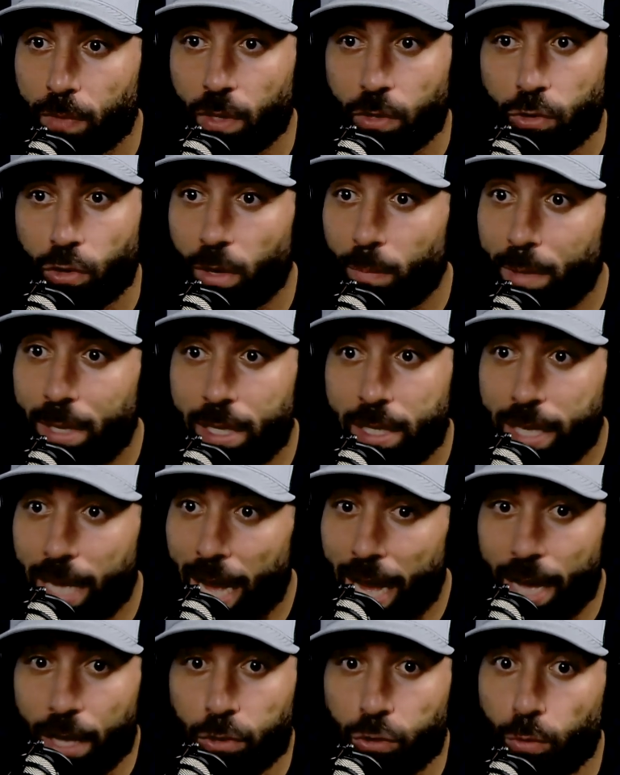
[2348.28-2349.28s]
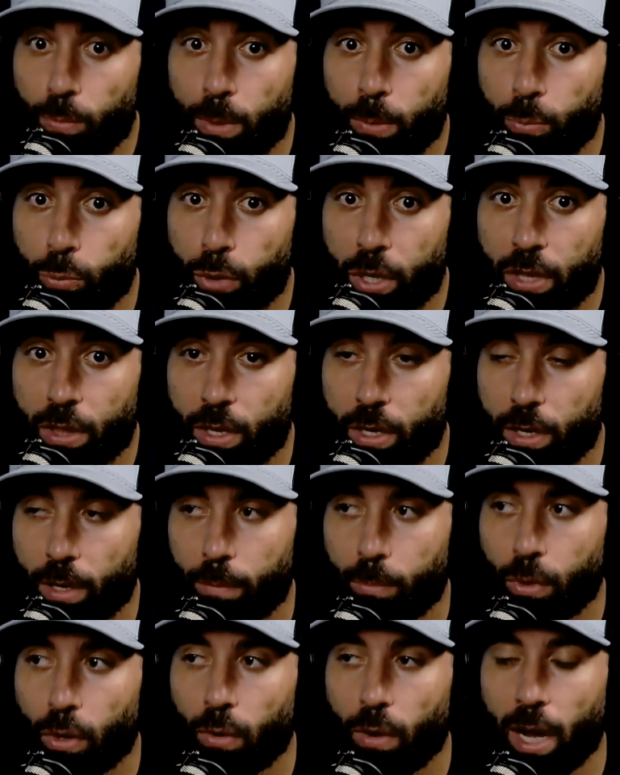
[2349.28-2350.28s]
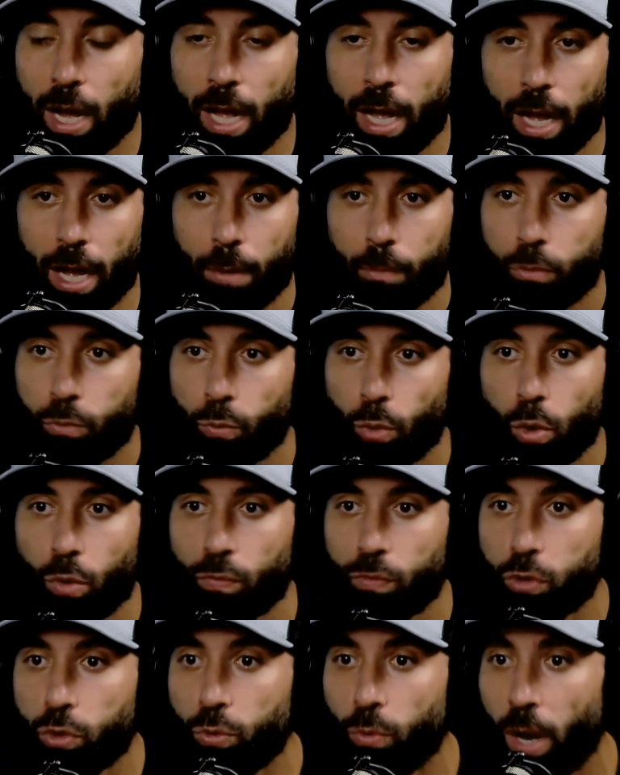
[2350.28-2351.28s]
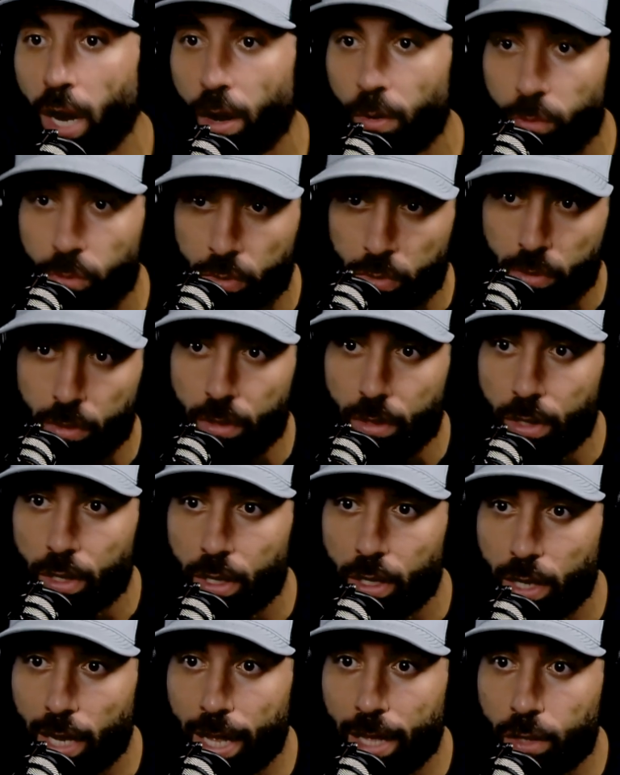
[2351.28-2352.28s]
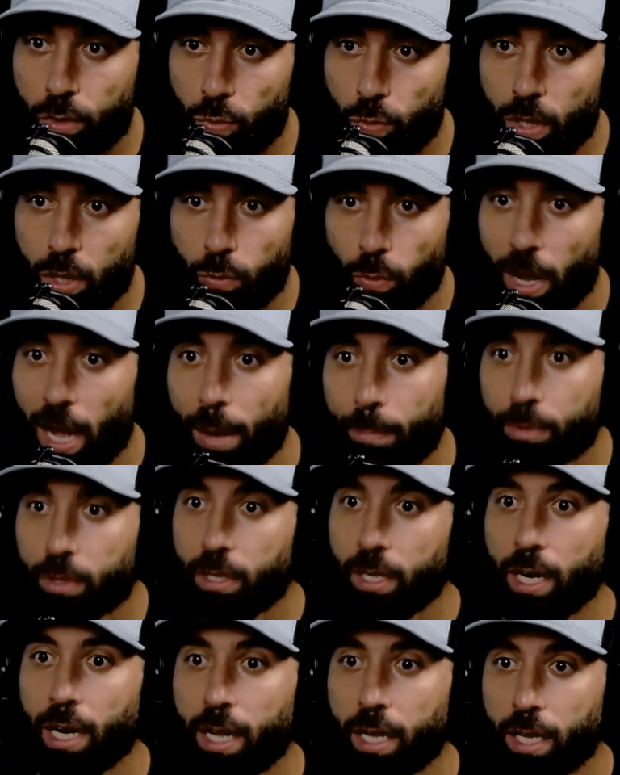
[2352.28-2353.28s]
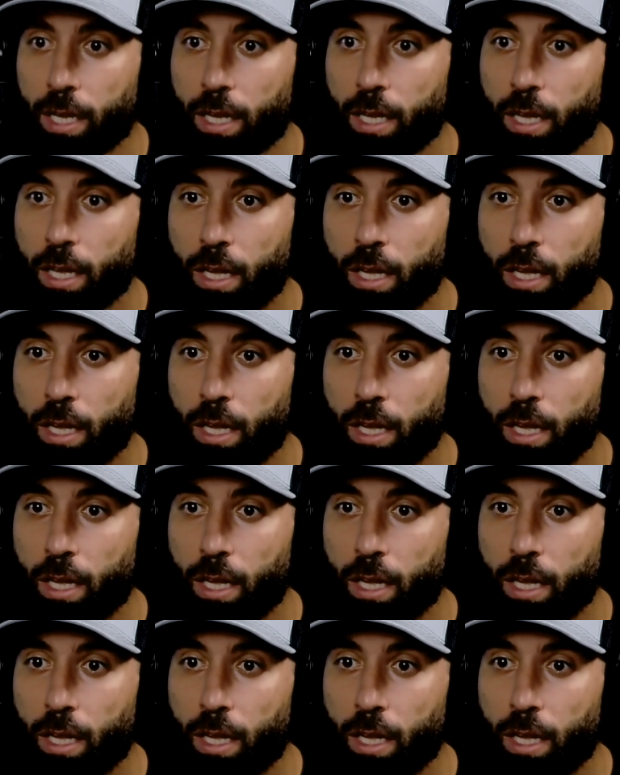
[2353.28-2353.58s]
You're going to be gassed. You'll be breathing. And like, bro, I was rolling for 2 hours last week. What happened today?